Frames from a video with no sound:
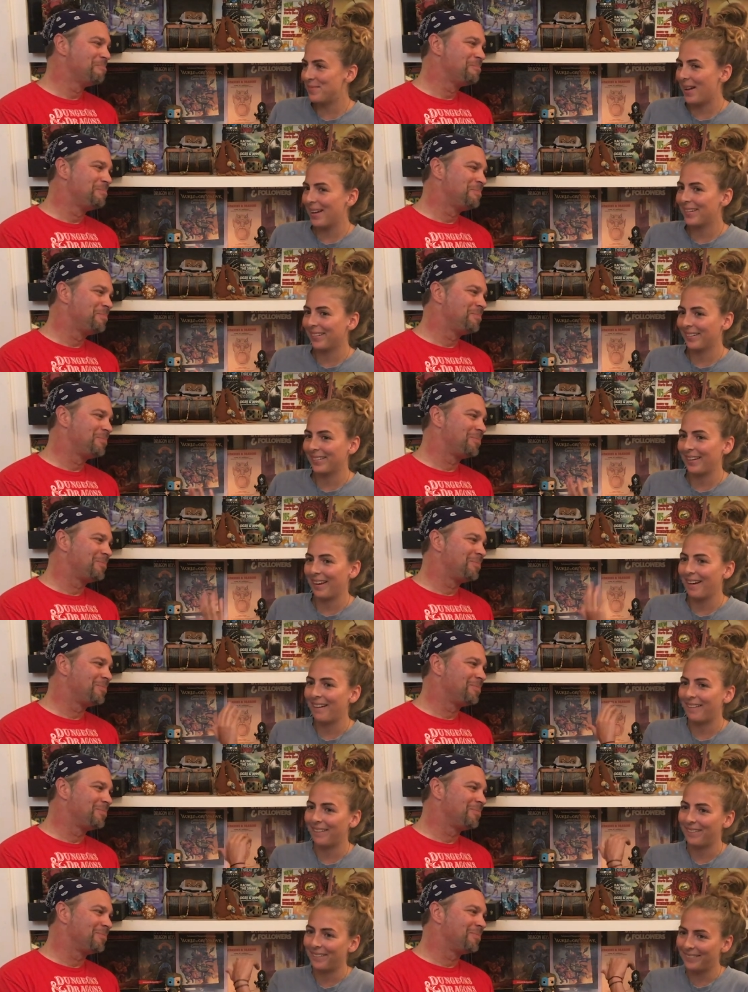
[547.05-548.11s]
Speaker 1: better
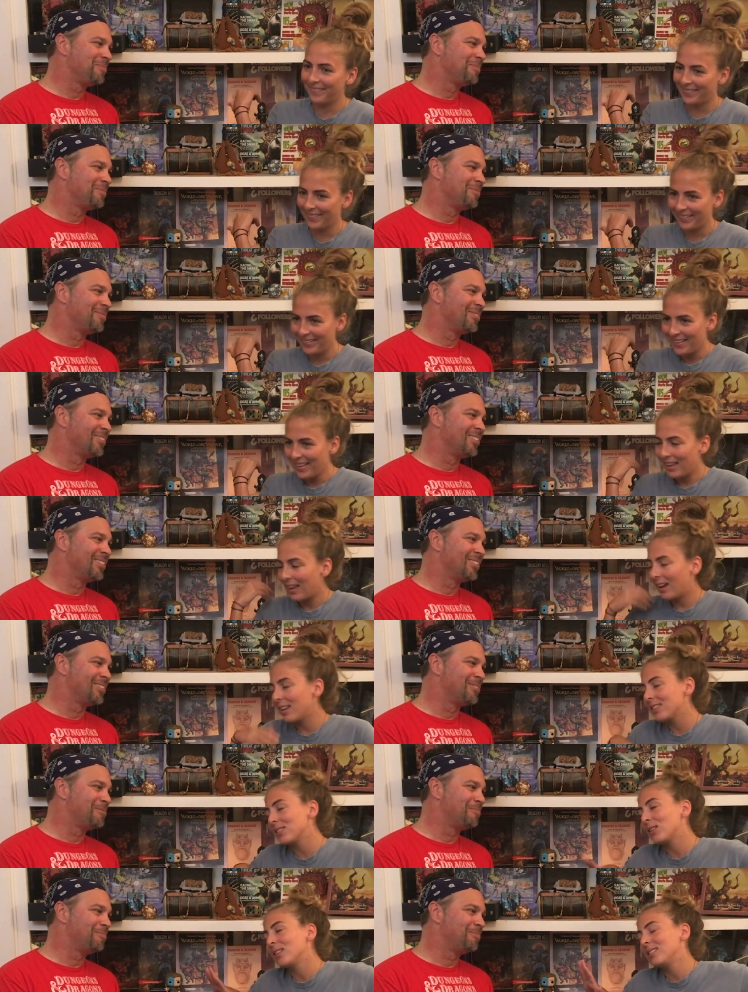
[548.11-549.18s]
now
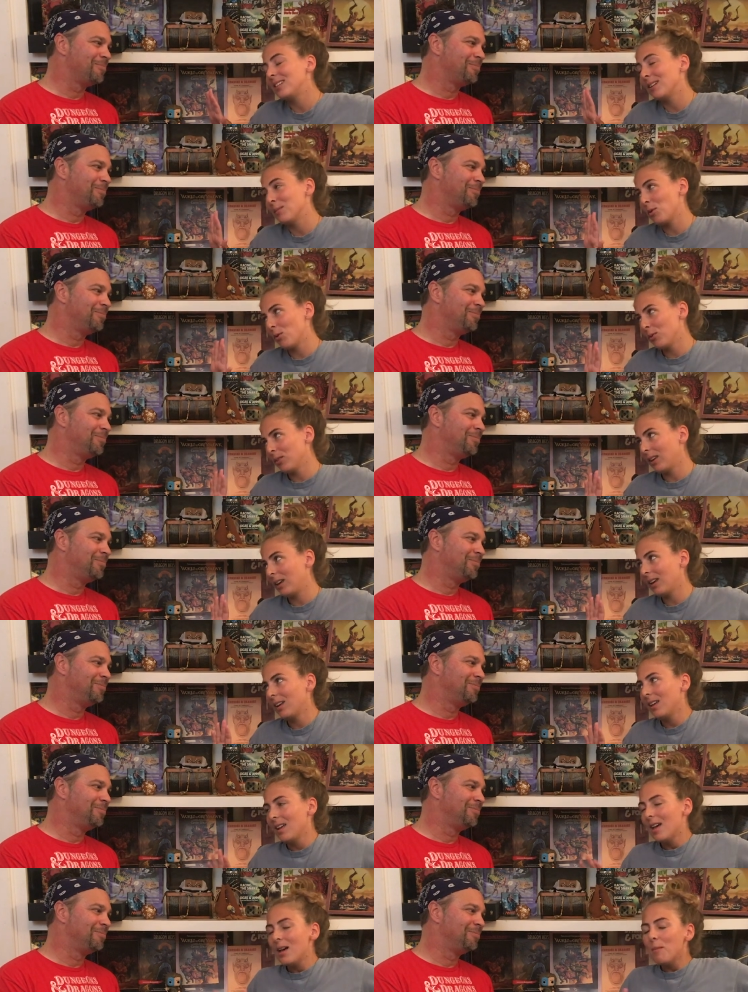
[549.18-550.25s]
as a DM only.
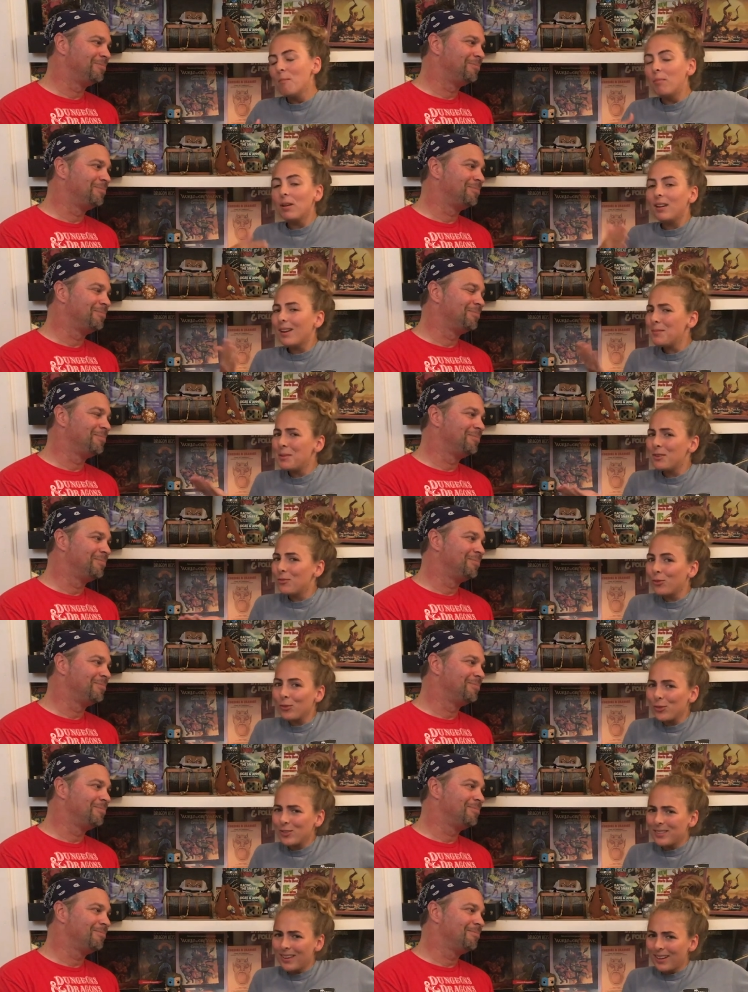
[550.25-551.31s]
But I mean,
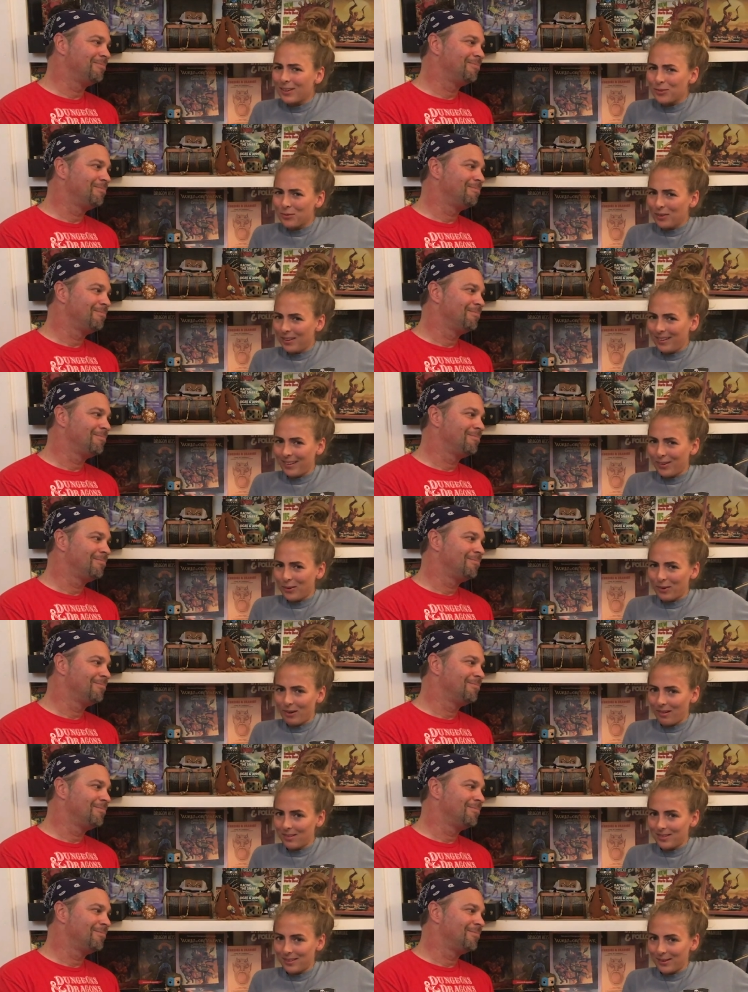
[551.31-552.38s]
for sake of video,
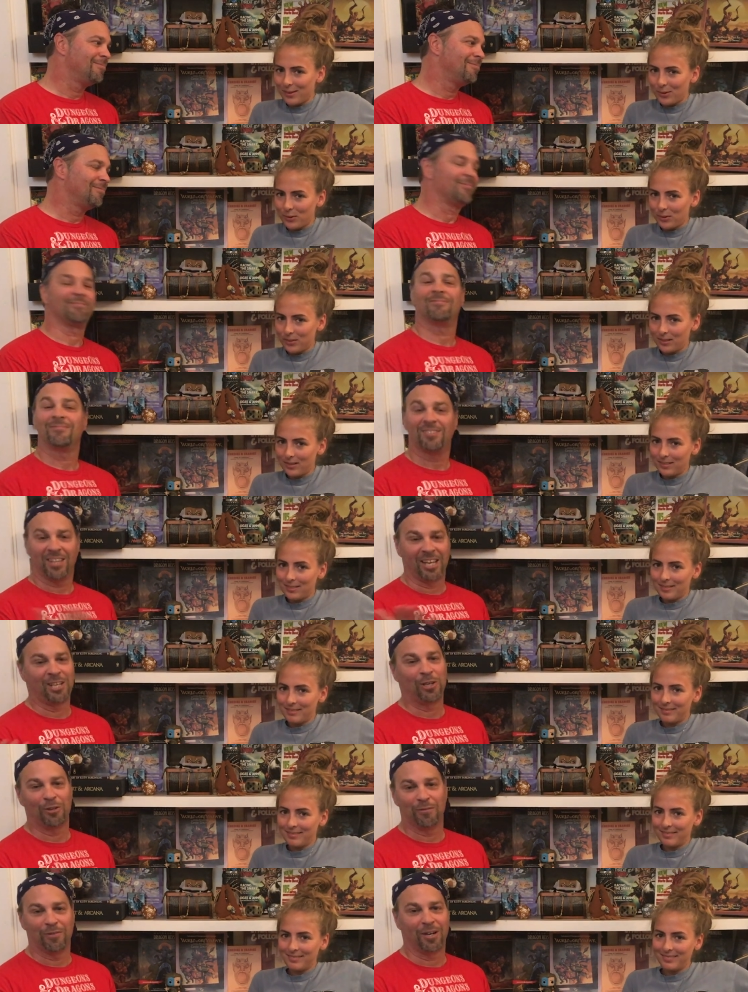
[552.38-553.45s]
Gonzo.
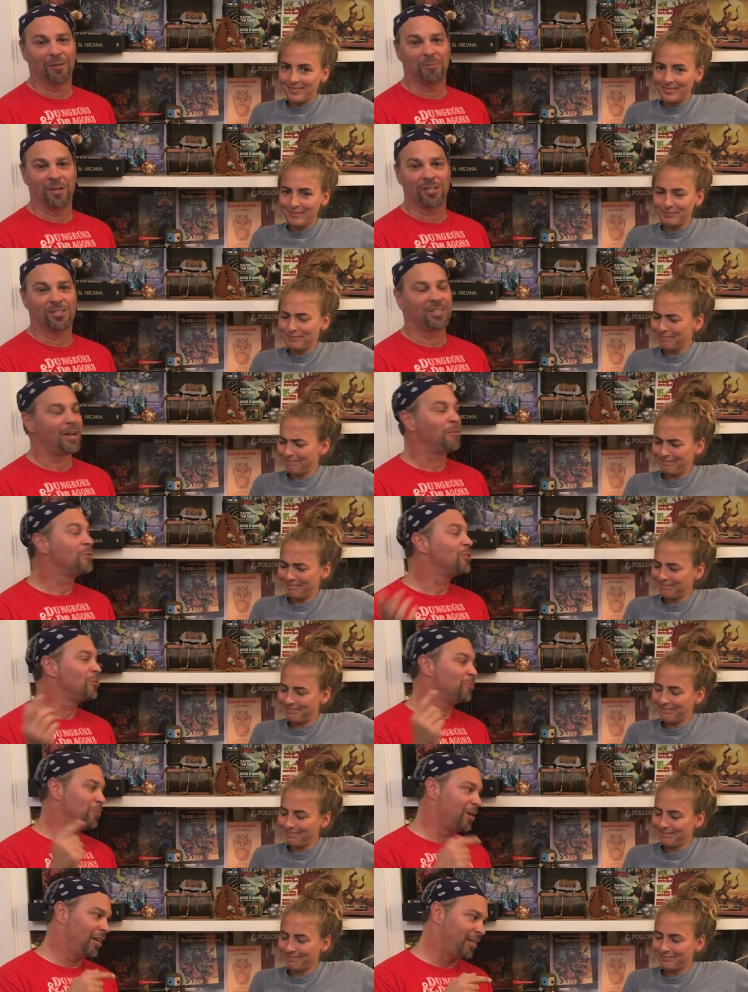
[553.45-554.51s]
Speaker 2: Thank you very much. That was the
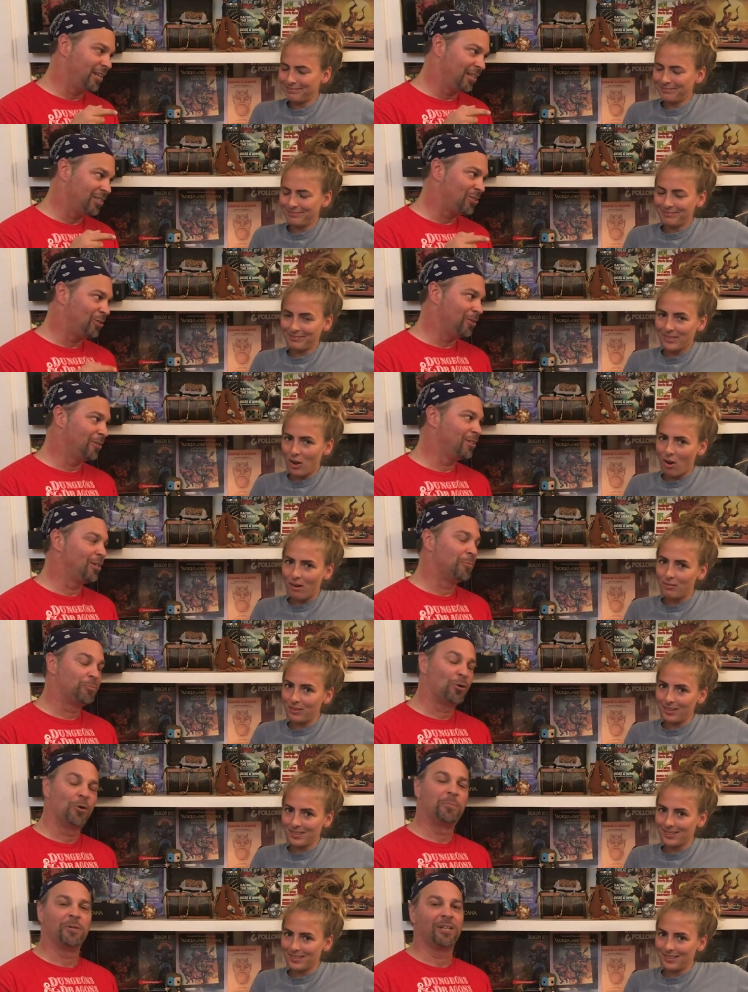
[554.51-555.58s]
right answer, Obviously. the
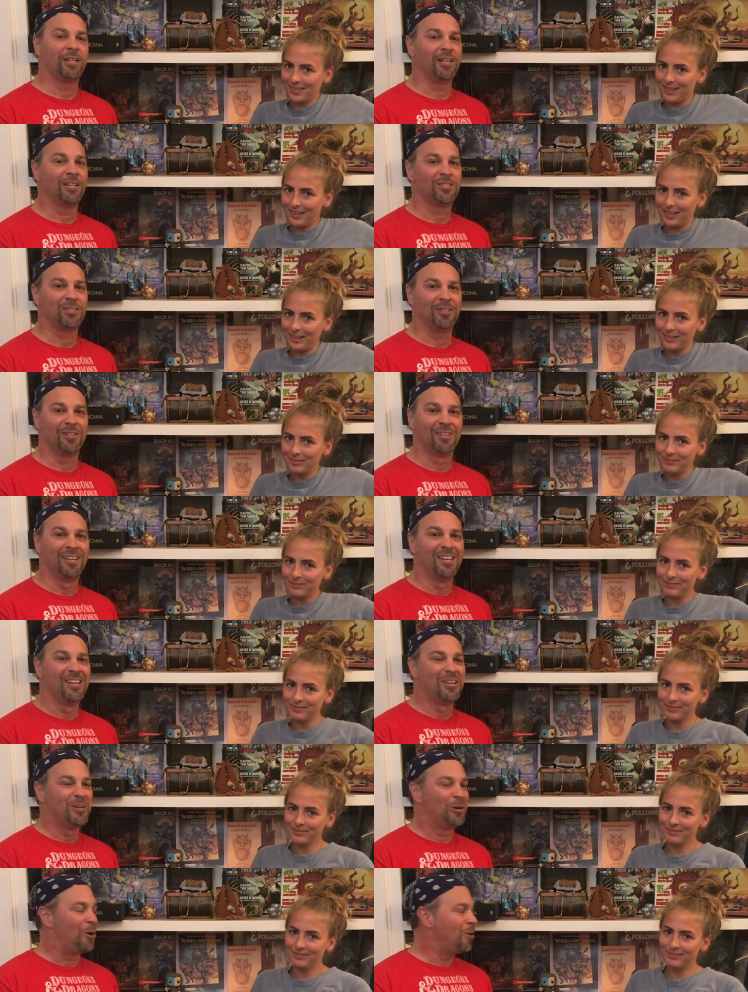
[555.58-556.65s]
appropriate answer.
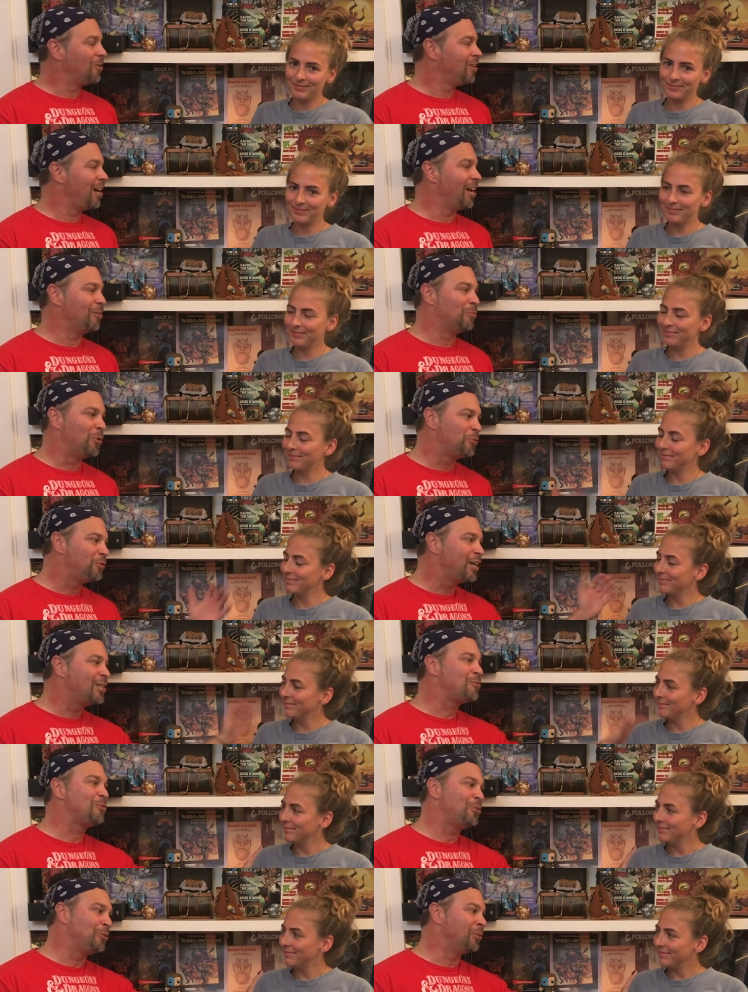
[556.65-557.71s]
All right. Well, thanks
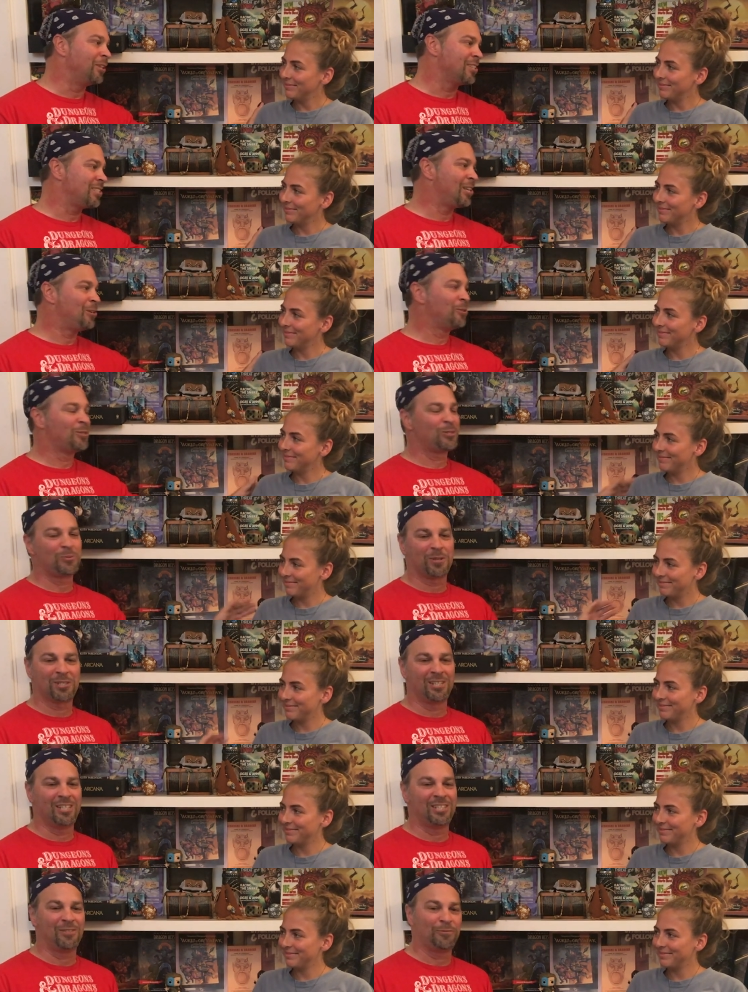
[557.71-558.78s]
for doing this. I know this wasn't easy